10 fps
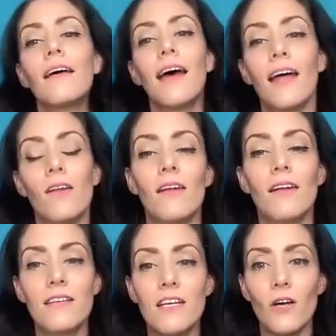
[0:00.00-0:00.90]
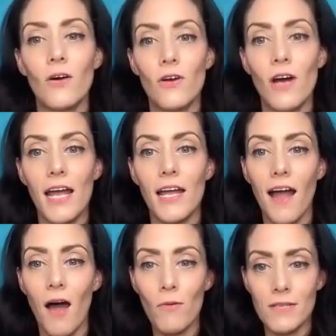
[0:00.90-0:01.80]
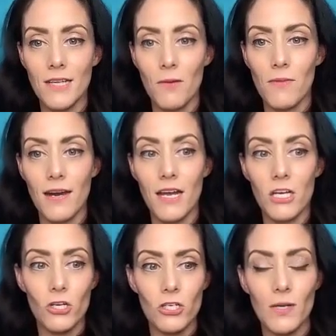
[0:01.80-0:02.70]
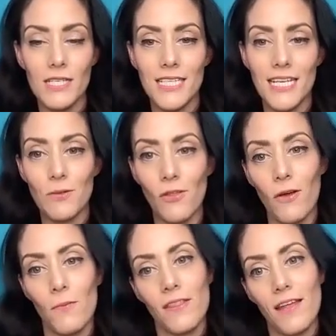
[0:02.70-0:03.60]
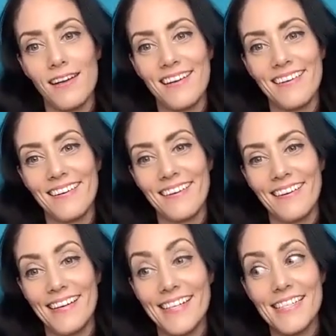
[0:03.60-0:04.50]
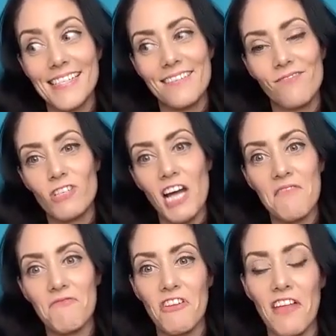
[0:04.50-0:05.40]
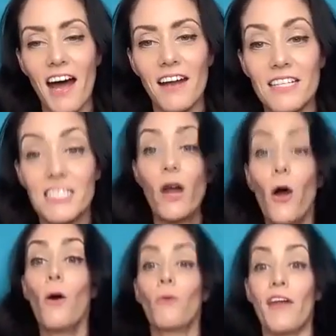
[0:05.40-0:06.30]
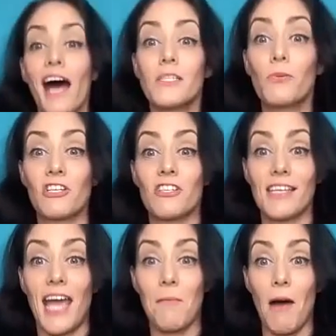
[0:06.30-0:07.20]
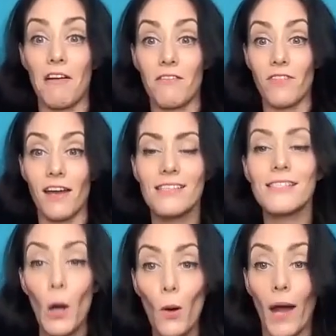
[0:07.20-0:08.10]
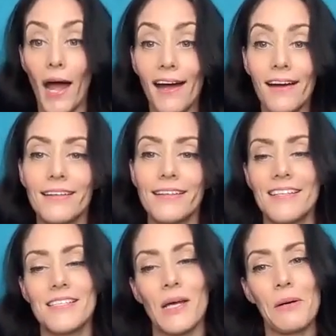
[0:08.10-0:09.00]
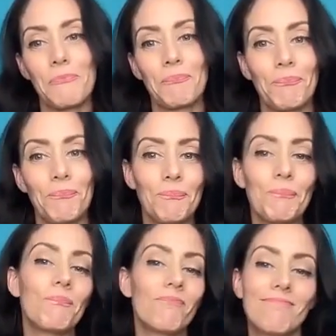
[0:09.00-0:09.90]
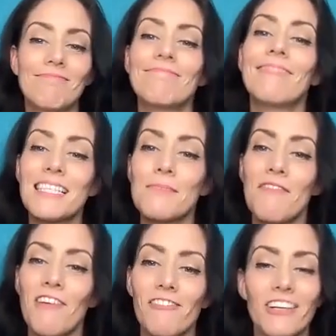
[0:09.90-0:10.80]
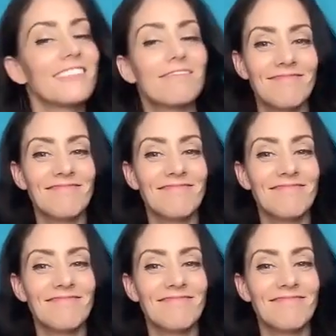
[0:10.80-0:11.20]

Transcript: and you know, you're hanging out with somebody and you're doing scenes with them, and then it's time for that. And it's like, oh, that's what just came out of this. Okay. So that's my favorite.